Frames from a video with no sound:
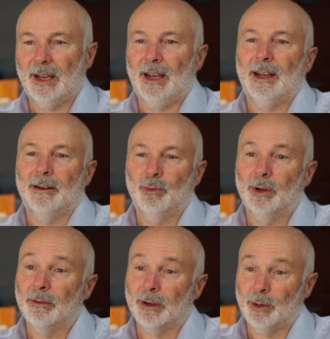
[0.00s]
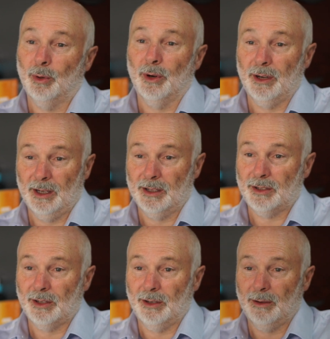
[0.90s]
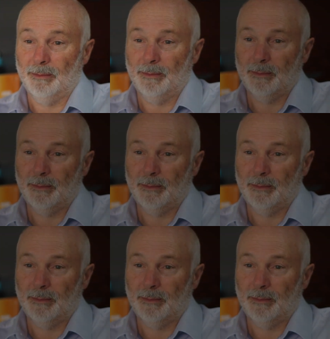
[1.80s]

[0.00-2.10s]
and we've recorded each time.